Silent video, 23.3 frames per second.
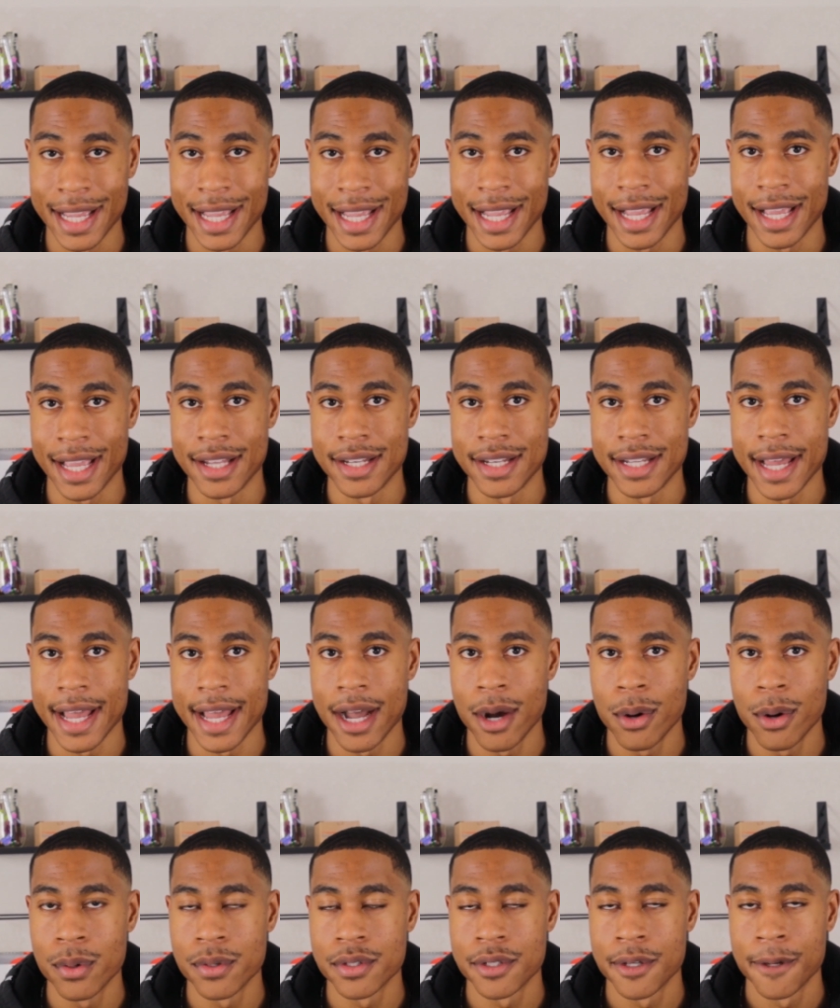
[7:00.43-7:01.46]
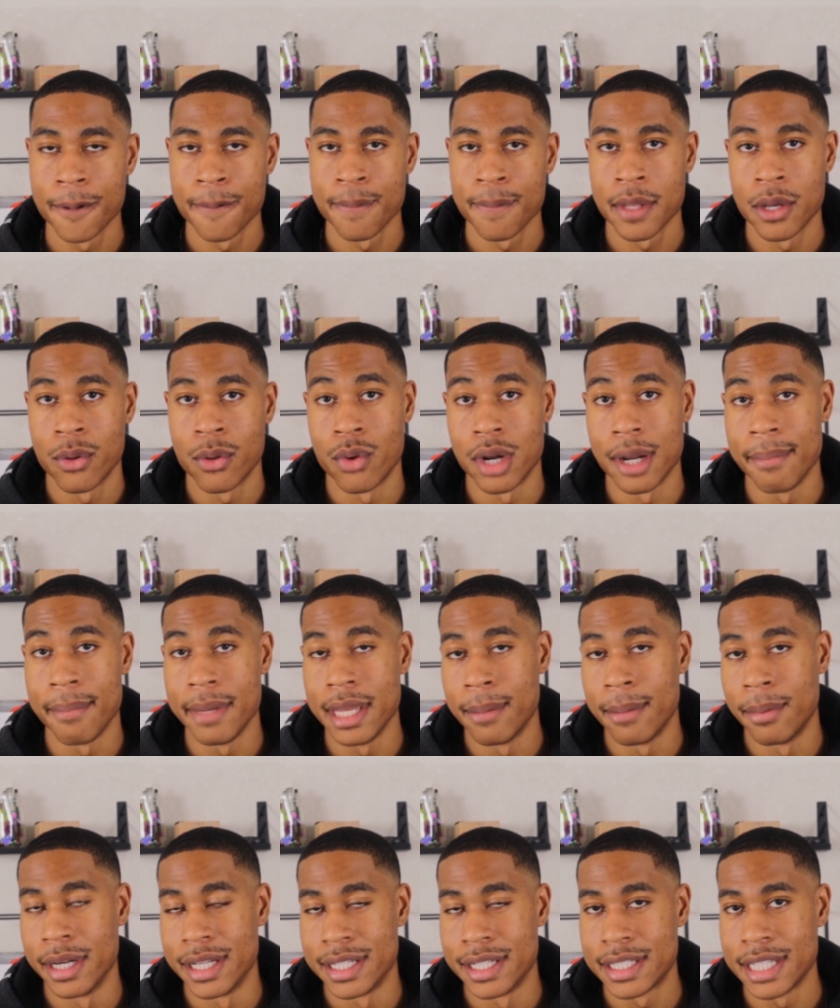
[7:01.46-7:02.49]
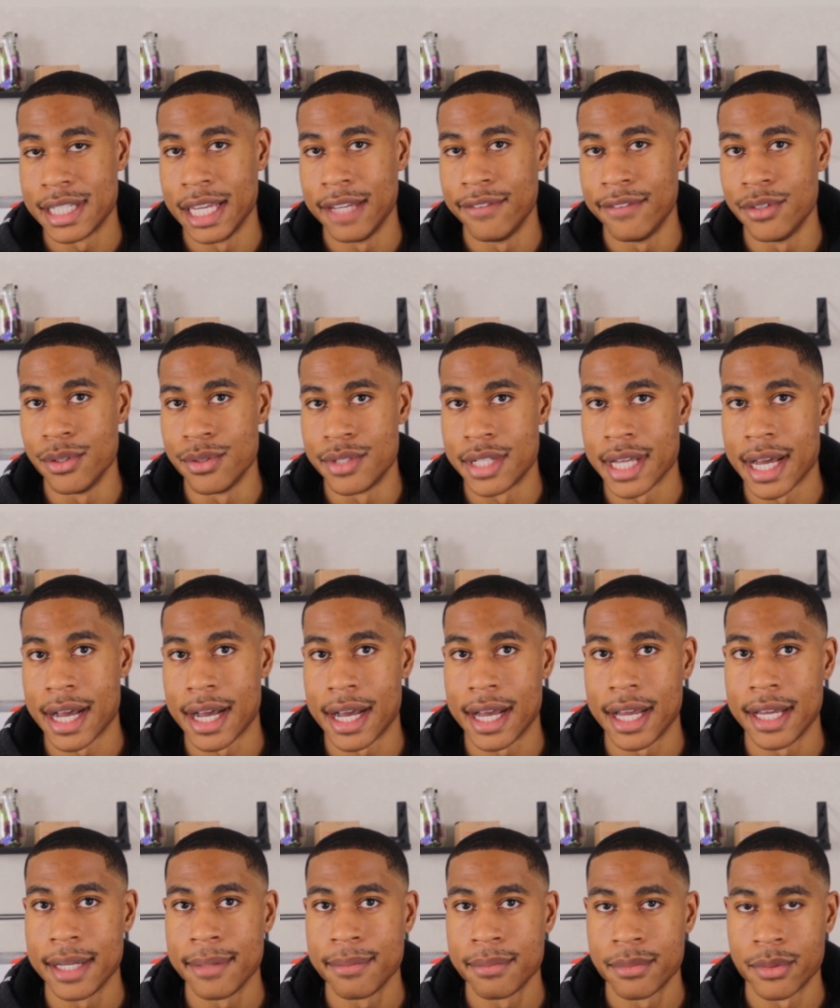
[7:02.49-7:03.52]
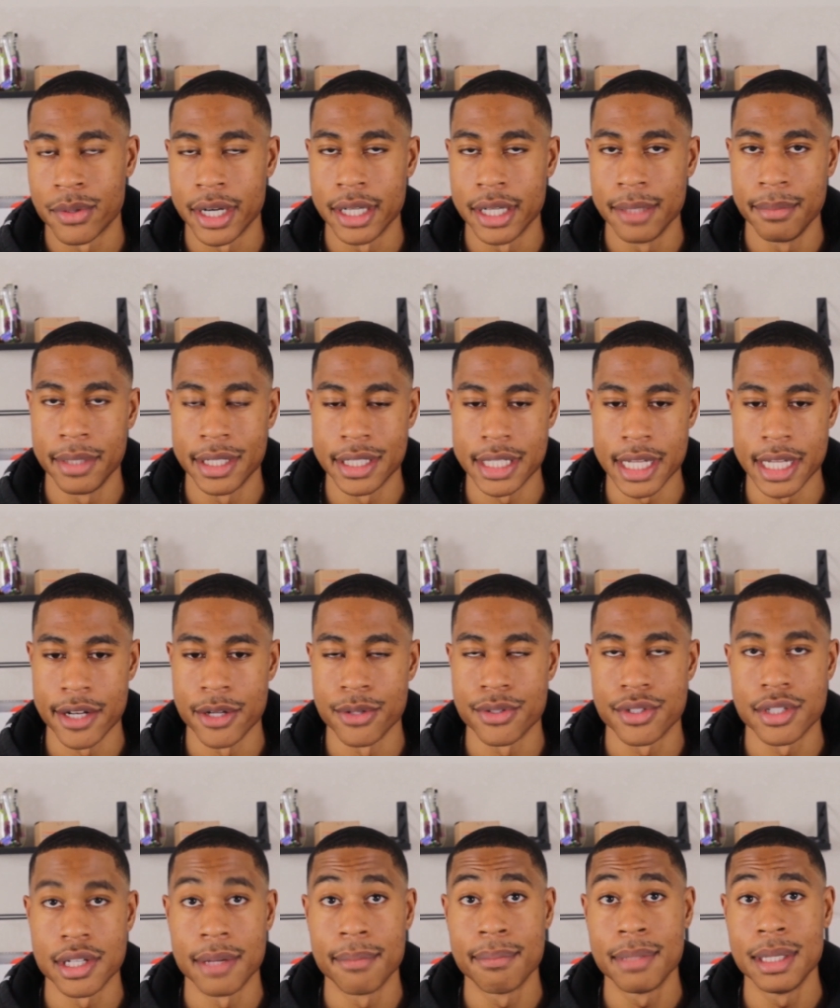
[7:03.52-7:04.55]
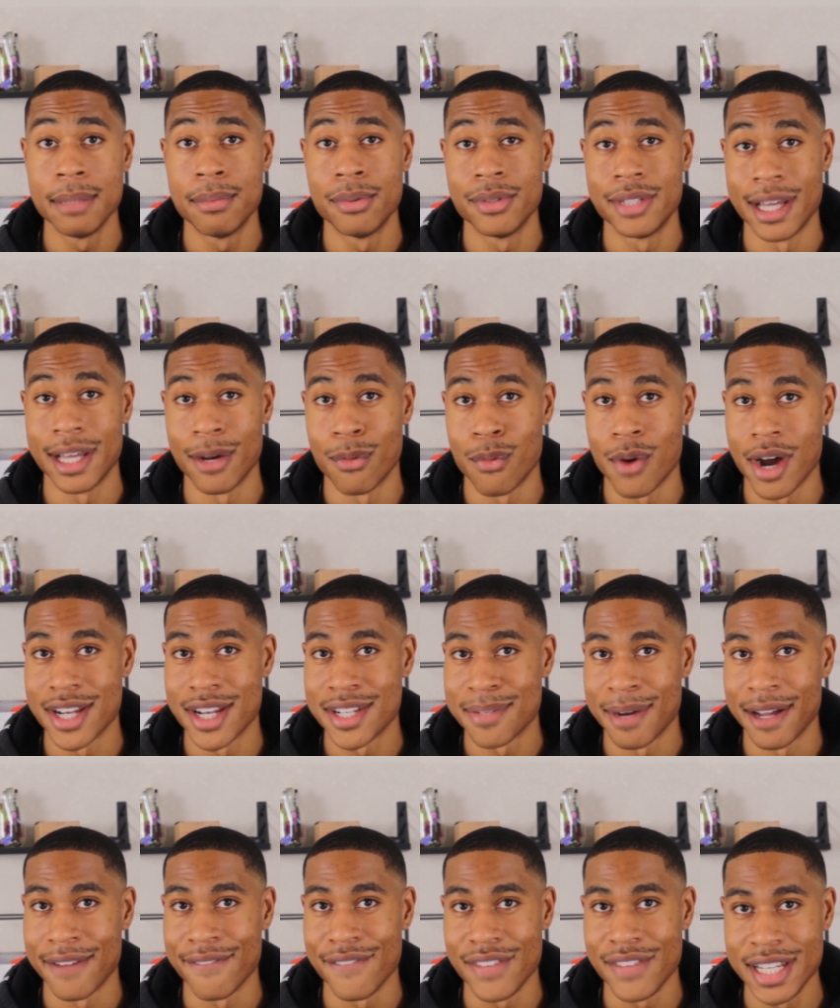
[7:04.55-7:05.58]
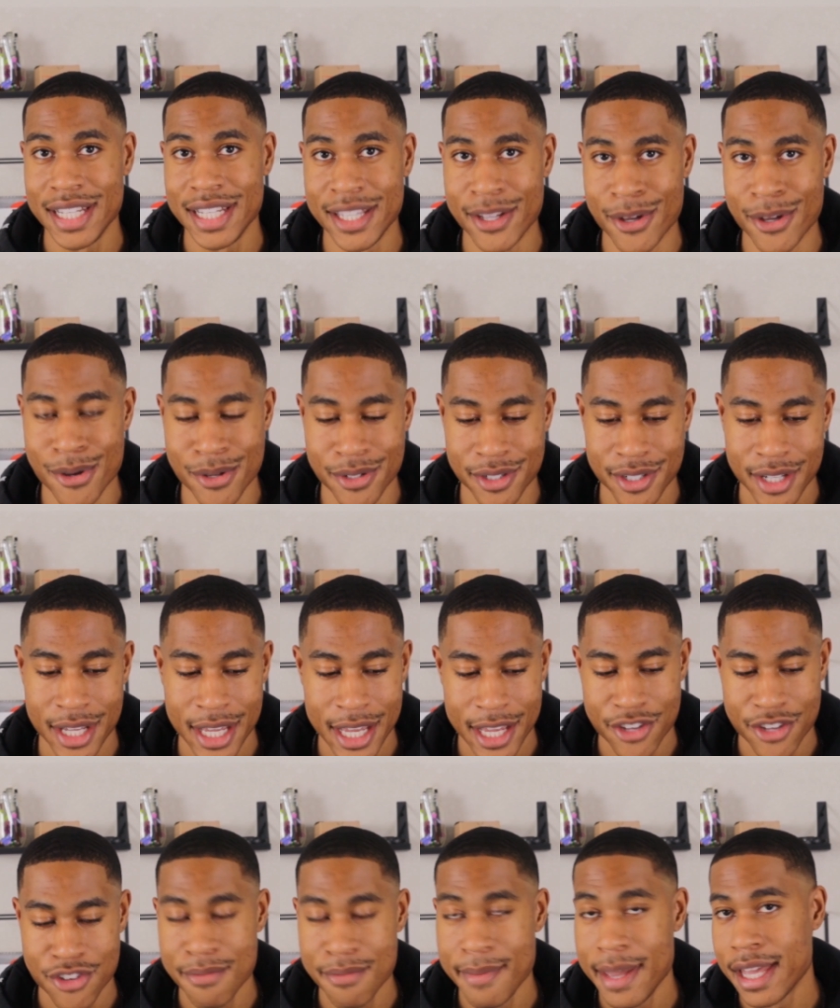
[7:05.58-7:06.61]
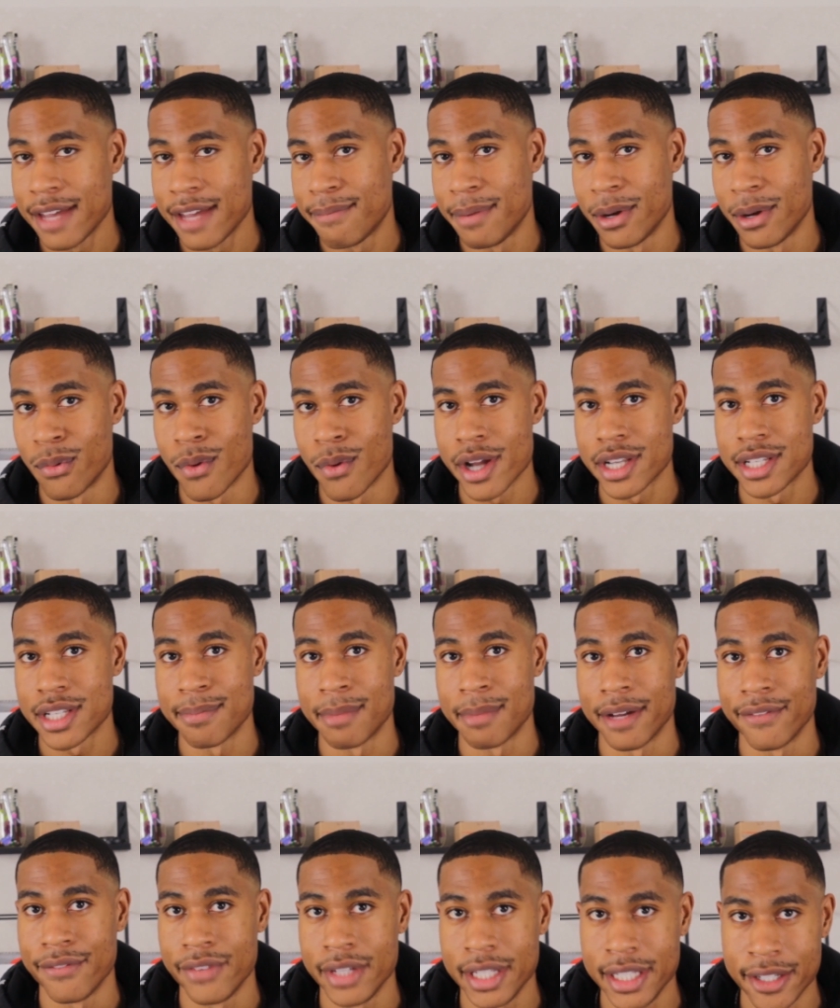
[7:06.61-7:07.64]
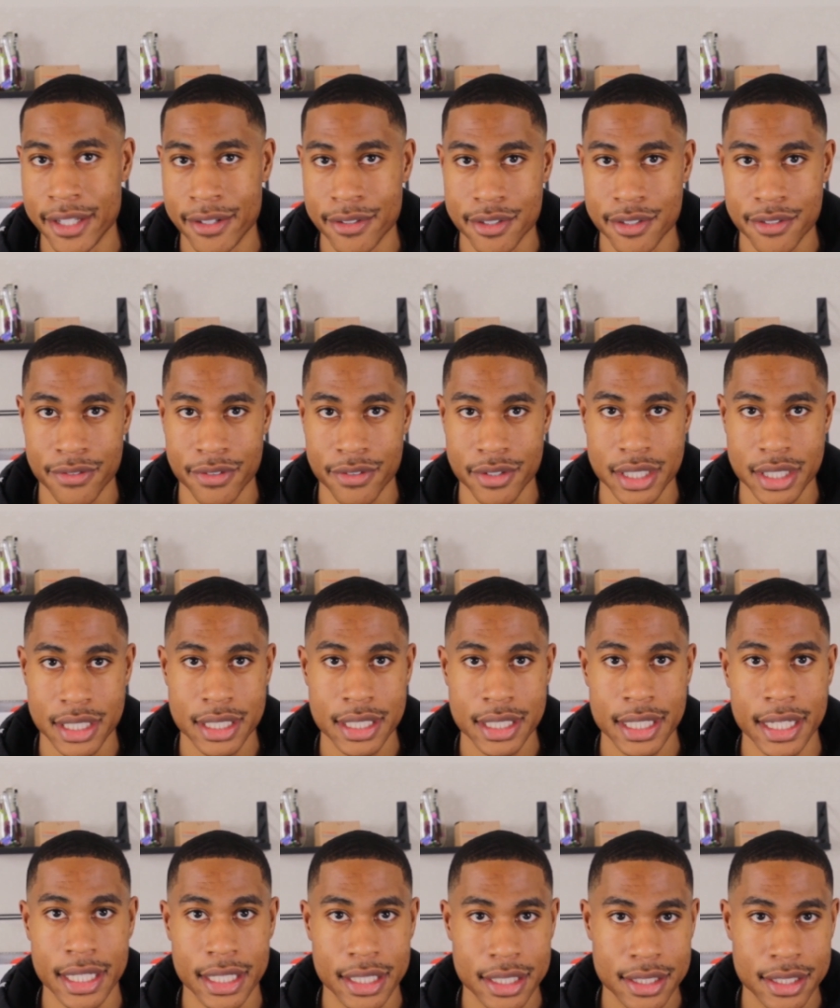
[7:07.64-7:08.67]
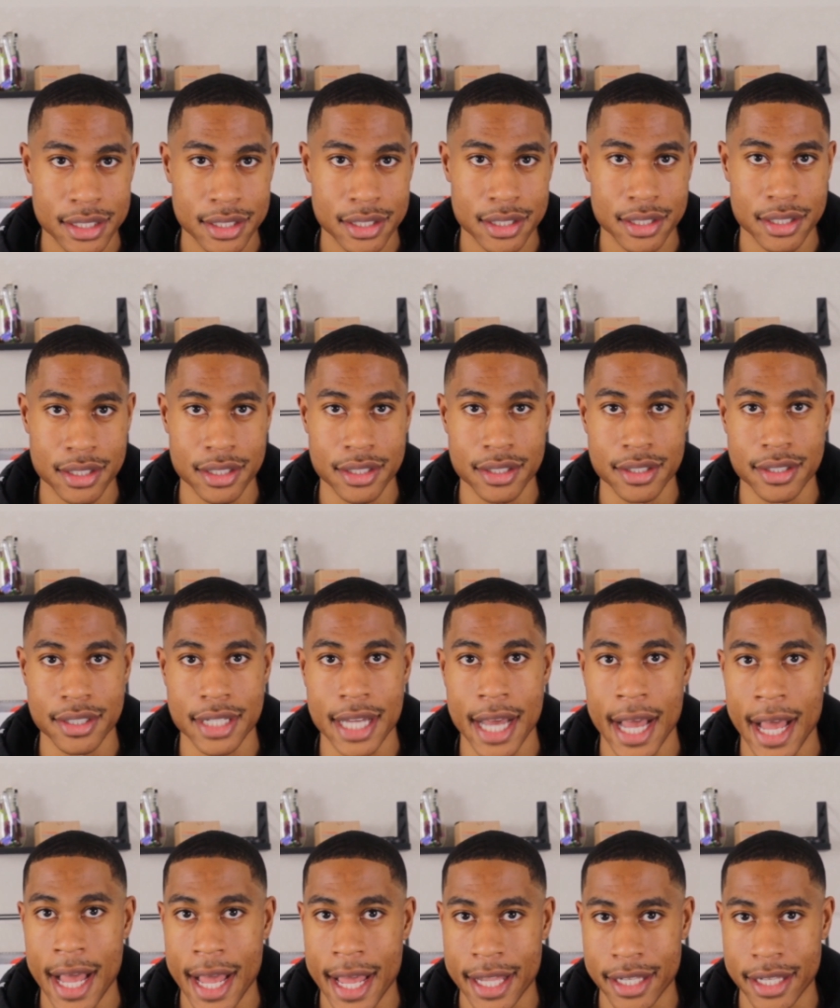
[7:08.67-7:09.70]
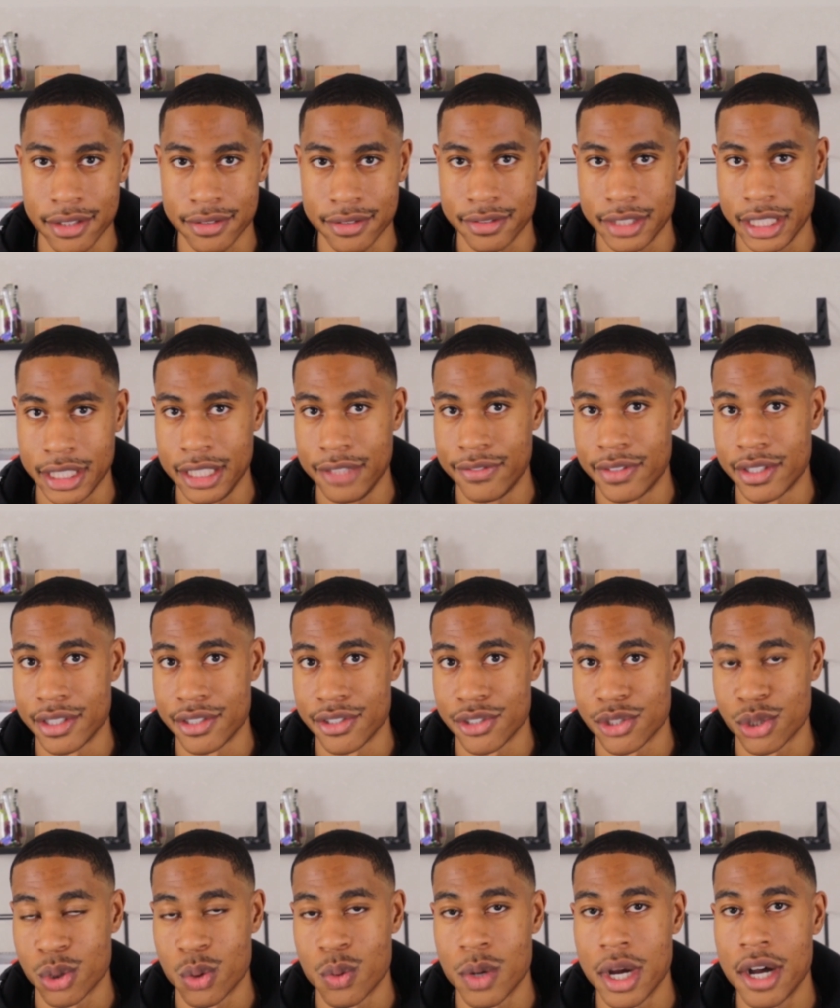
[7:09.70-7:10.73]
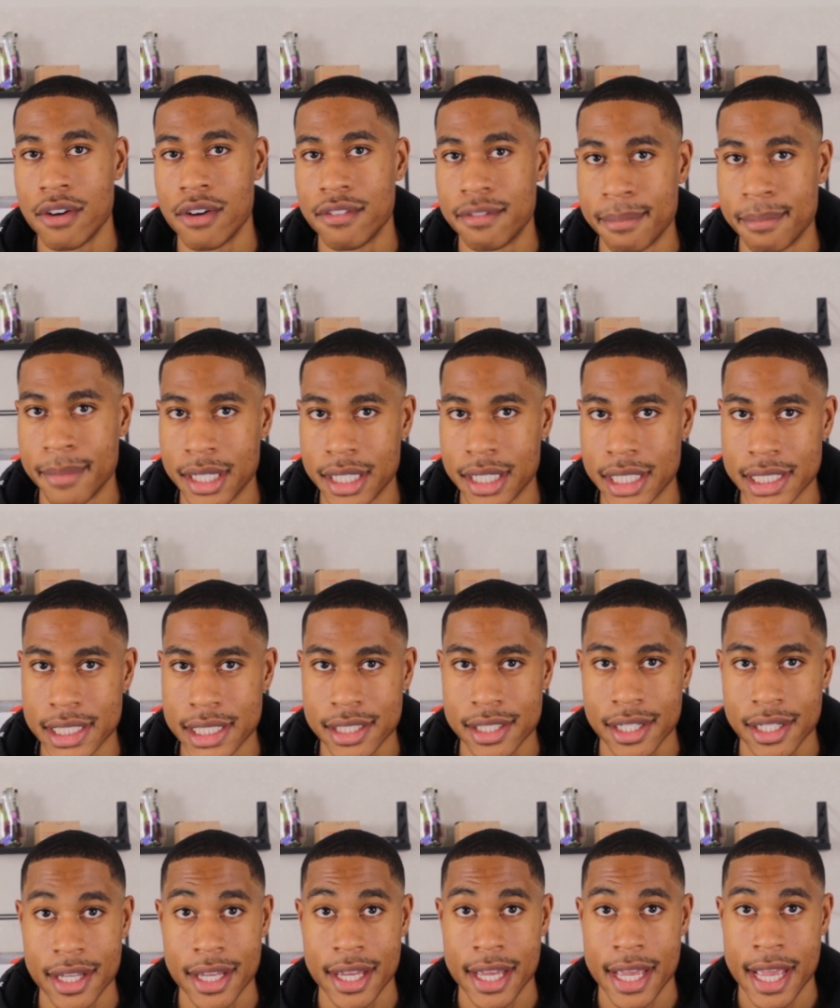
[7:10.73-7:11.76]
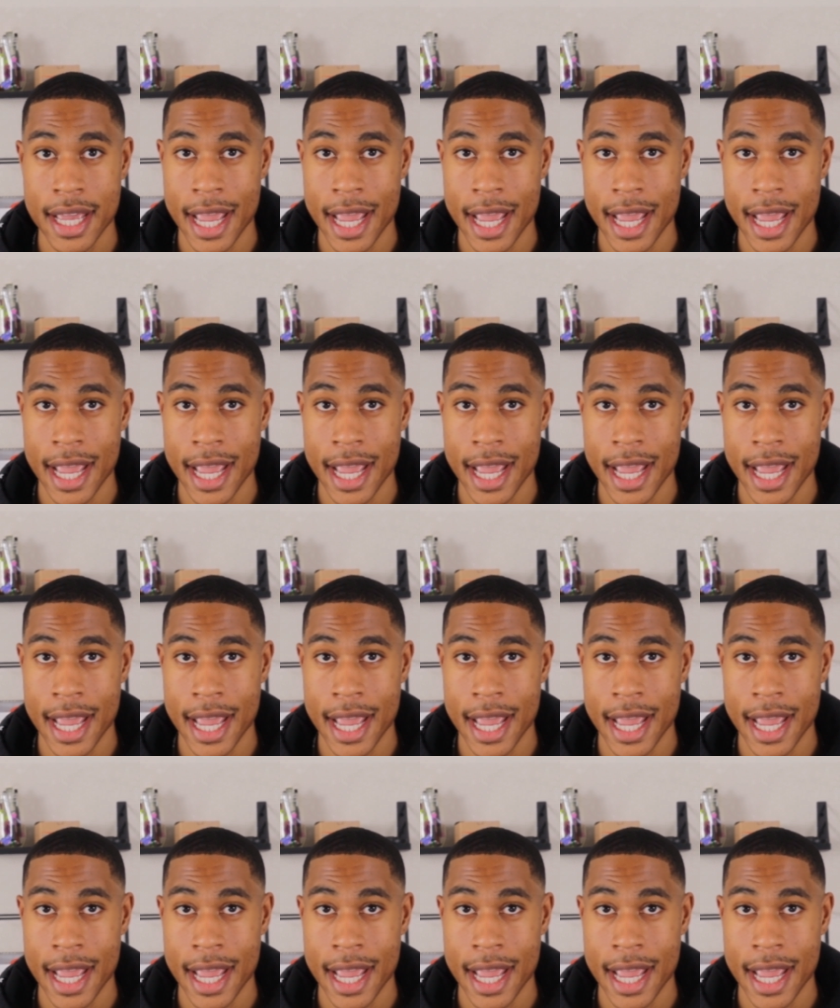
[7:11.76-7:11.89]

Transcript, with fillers: a hand out. Want to be able to save you time, right? Because I know some people that watch my videos, you may have been watching my videos for six, nine, even twelve months,